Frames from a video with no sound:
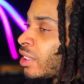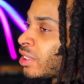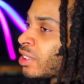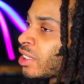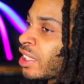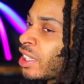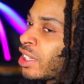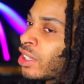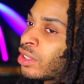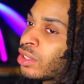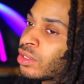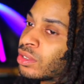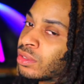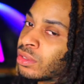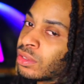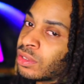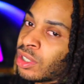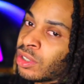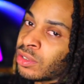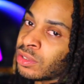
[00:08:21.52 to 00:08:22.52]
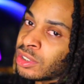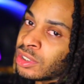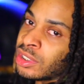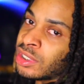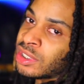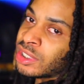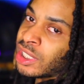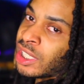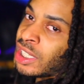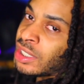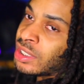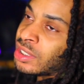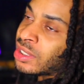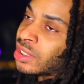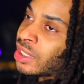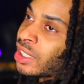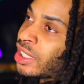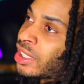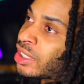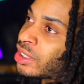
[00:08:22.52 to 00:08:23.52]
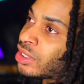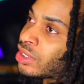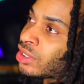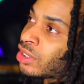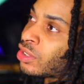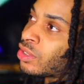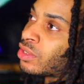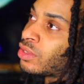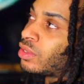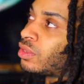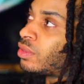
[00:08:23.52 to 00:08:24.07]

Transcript: as hell on the designer side. So.